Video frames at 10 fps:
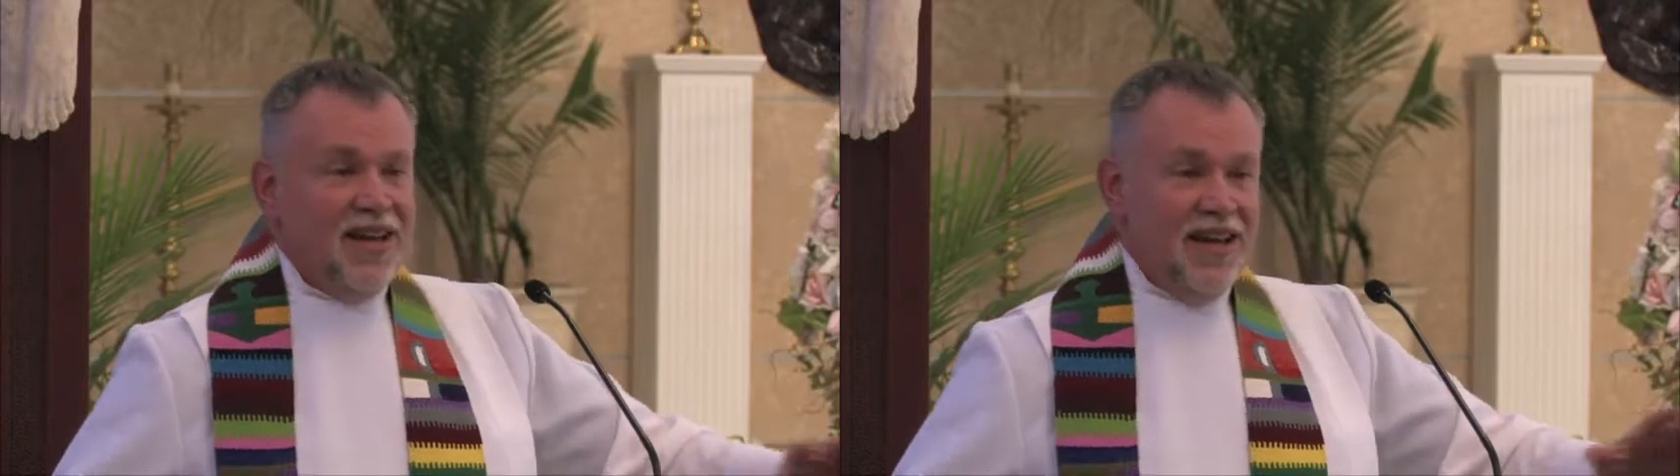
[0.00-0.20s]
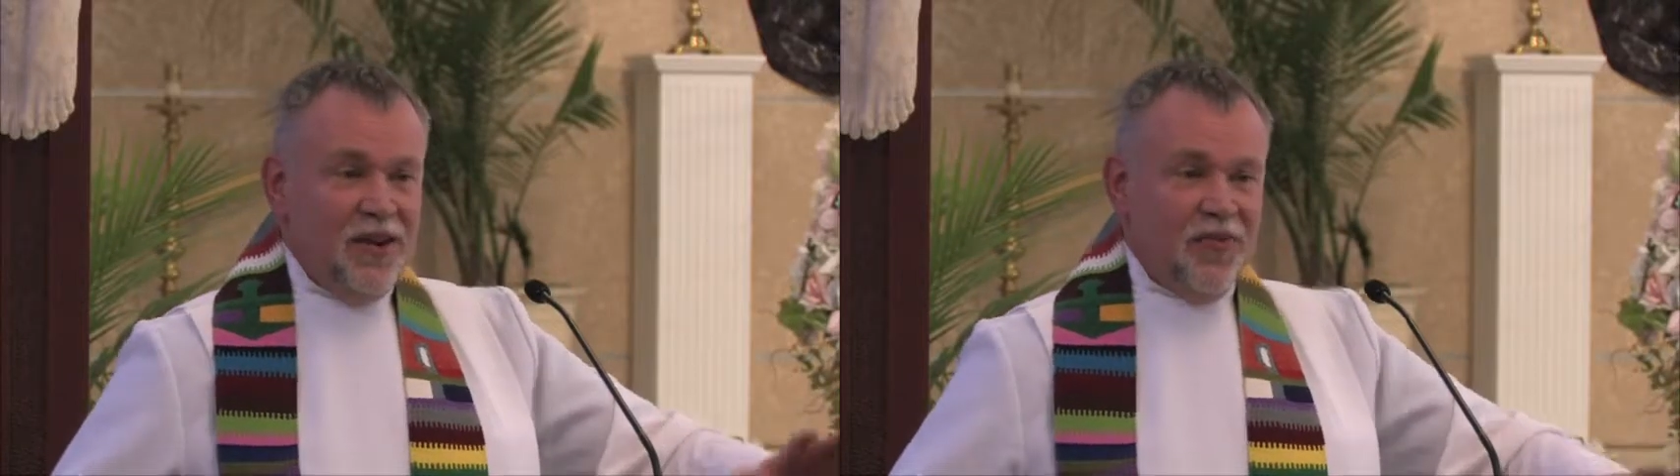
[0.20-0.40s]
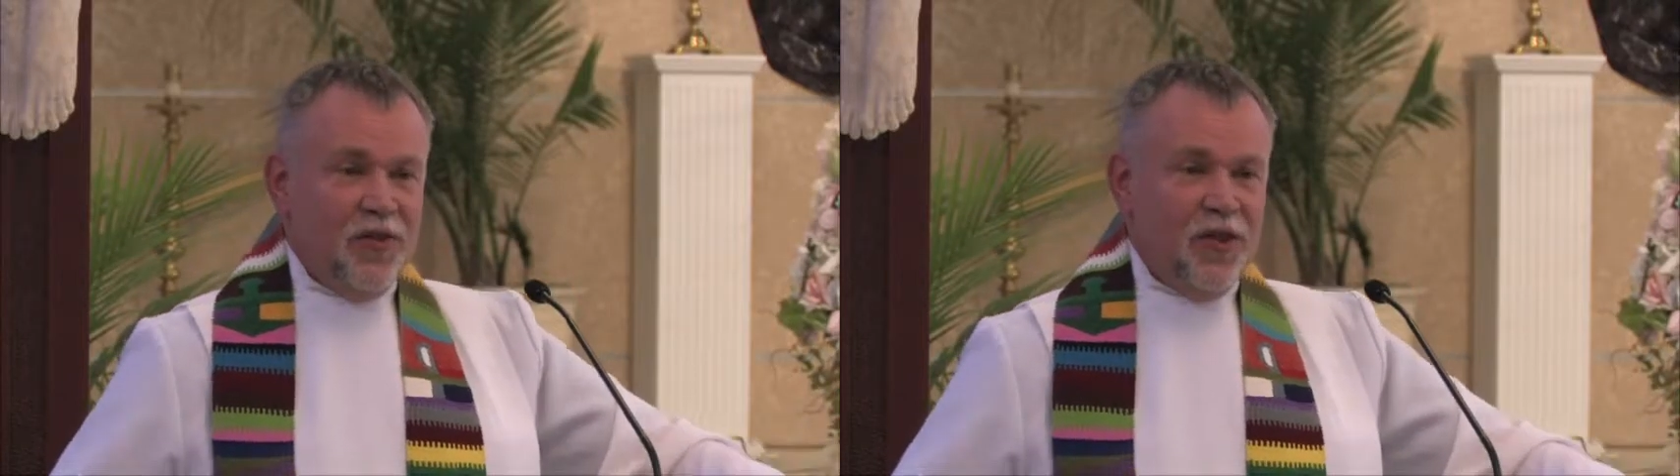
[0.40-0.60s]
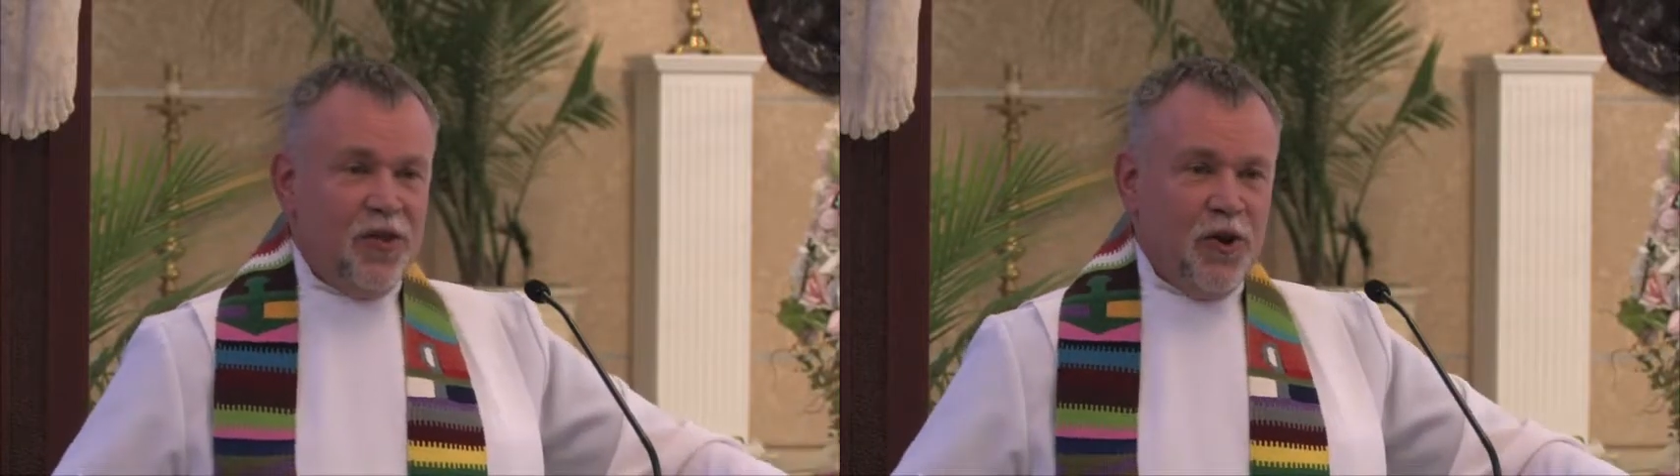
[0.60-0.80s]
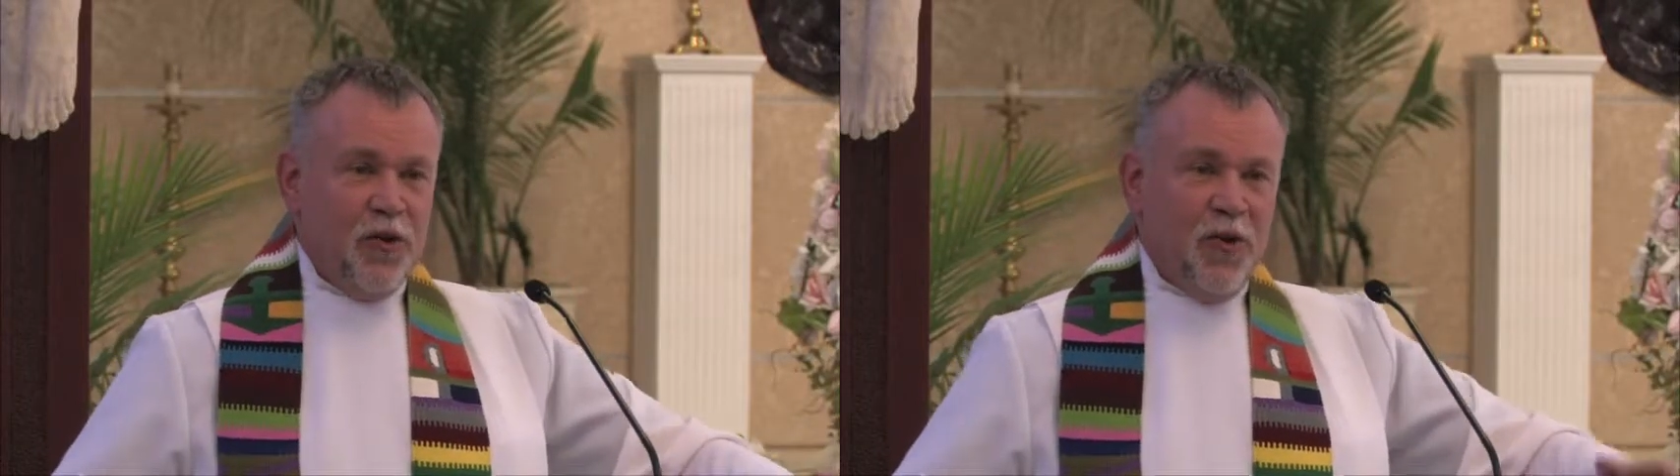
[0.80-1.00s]
and here for the
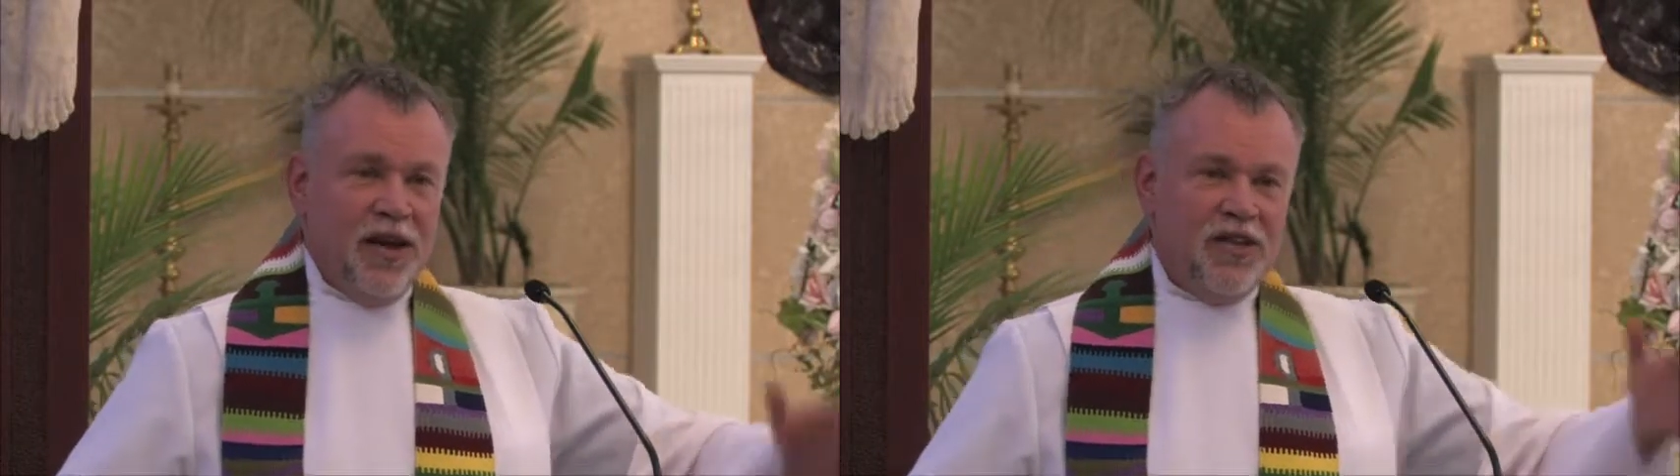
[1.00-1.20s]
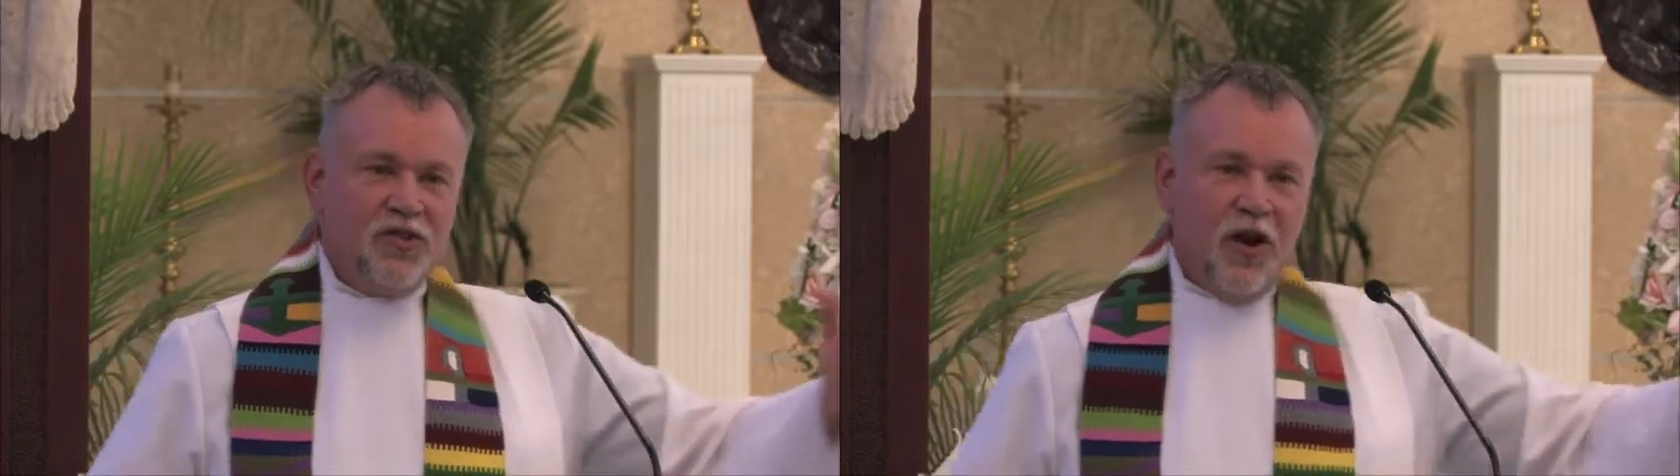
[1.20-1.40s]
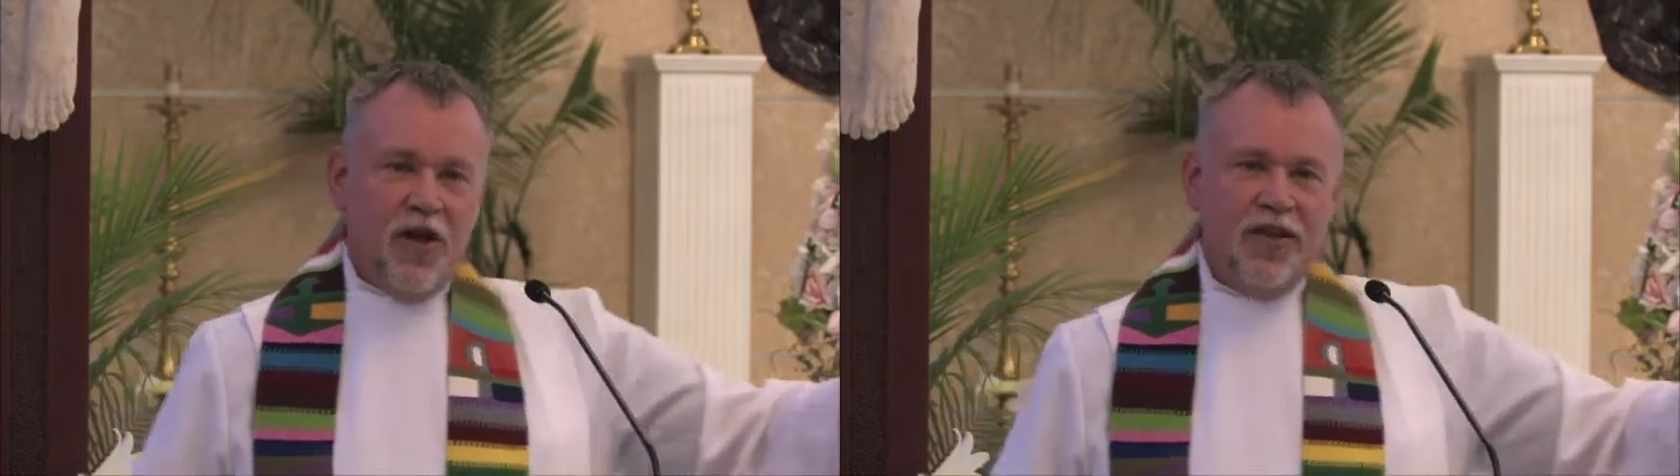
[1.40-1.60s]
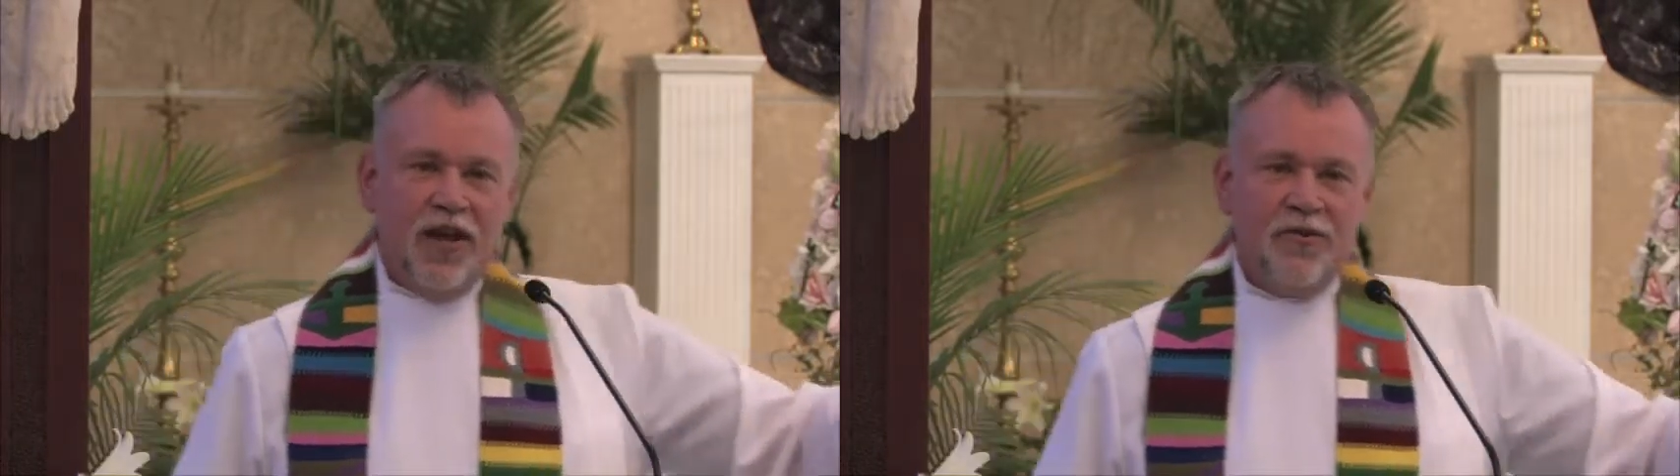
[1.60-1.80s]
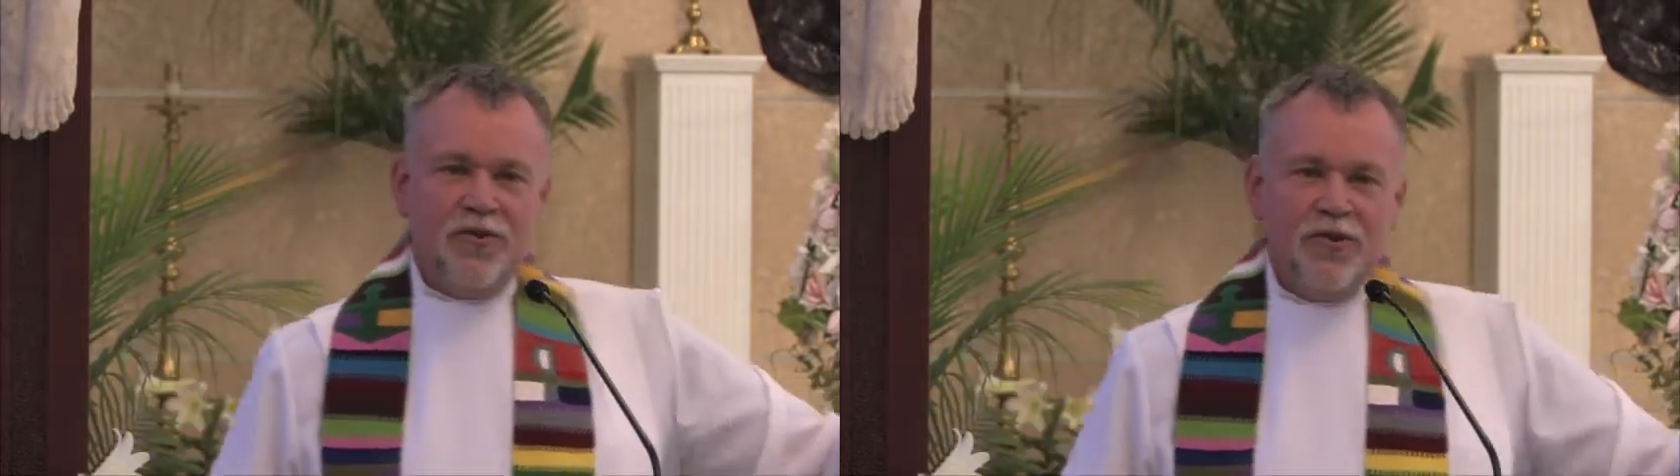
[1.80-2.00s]
third one, he saw the
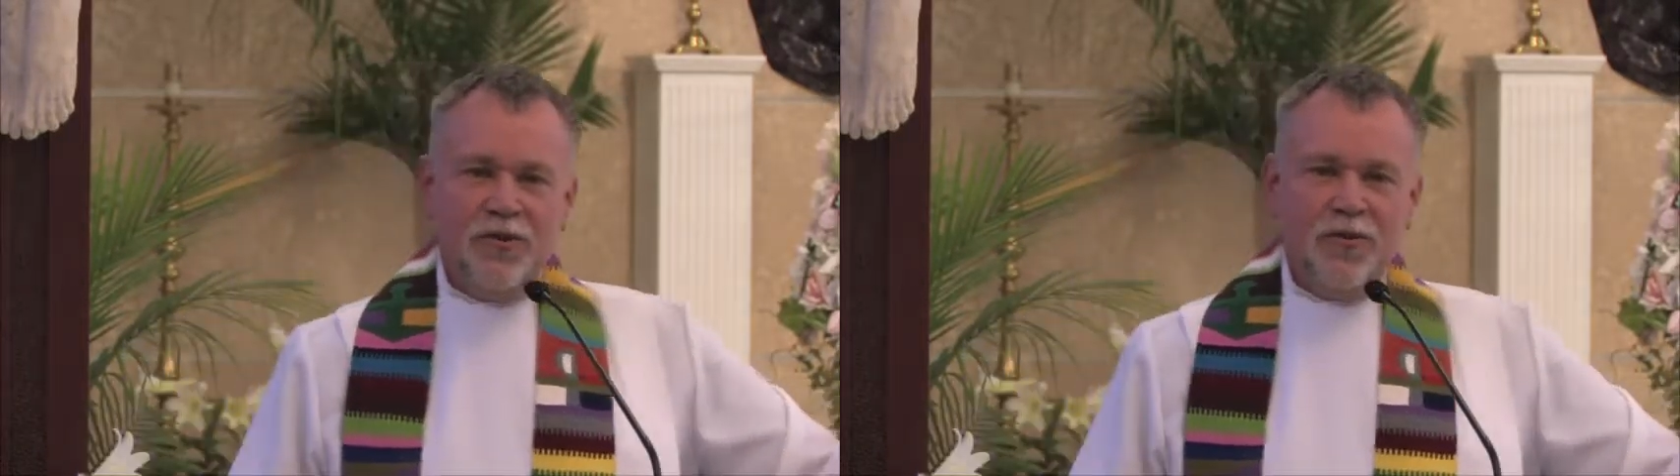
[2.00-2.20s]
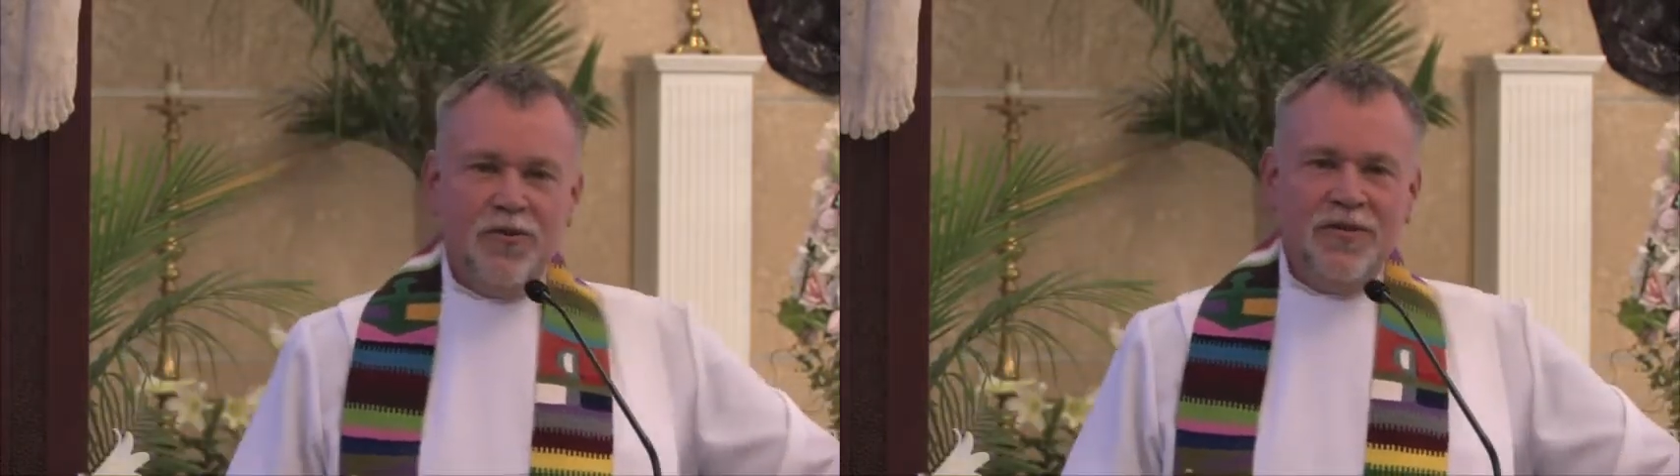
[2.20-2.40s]
other two.